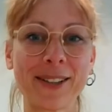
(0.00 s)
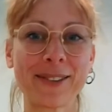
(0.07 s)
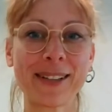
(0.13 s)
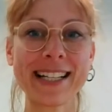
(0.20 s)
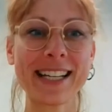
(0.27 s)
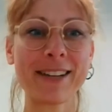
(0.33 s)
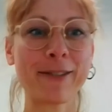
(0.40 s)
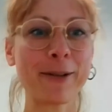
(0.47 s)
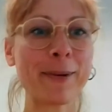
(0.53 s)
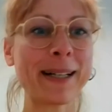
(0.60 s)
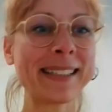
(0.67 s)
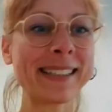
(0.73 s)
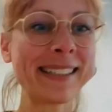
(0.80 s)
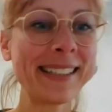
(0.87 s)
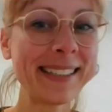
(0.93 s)
Great,
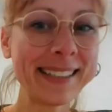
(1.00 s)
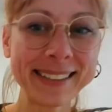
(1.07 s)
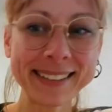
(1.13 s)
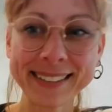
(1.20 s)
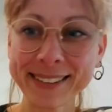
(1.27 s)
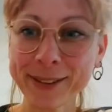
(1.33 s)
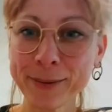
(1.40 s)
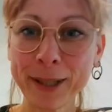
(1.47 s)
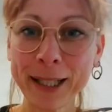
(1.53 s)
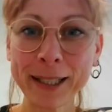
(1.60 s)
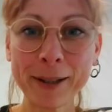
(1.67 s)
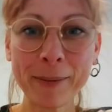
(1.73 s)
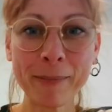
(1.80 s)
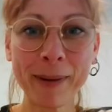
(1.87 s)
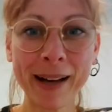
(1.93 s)
everyone.
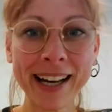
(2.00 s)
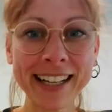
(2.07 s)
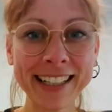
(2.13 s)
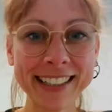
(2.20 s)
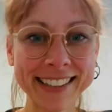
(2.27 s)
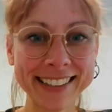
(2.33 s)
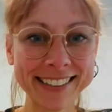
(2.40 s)
Welcome back.